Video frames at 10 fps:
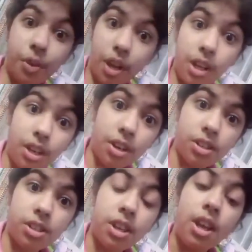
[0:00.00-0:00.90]

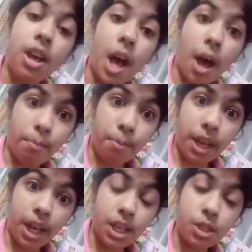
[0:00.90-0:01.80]
colors, a
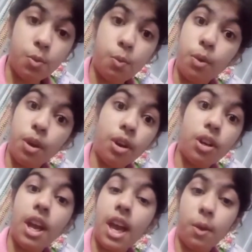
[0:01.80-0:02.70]
place where
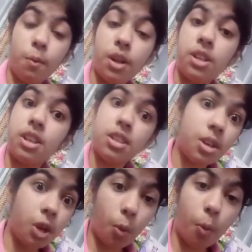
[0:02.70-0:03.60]
anyone doesn't
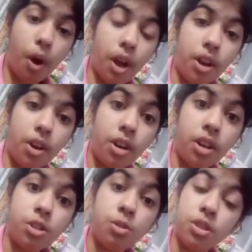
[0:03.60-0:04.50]
require
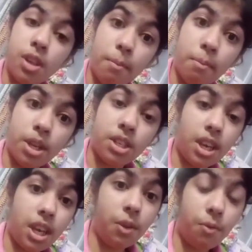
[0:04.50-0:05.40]
to submit
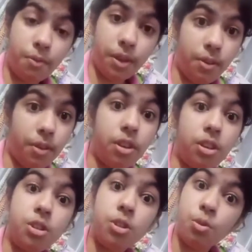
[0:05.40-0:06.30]
any fee
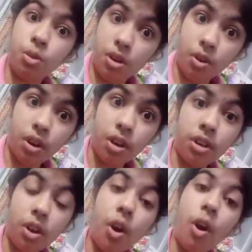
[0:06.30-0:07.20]
to learn
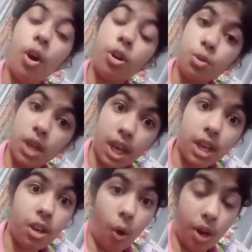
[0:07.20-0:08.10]
or to
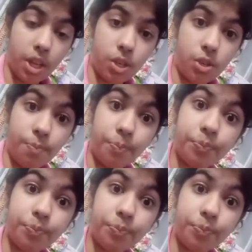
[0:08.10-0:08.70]
gain knowledge.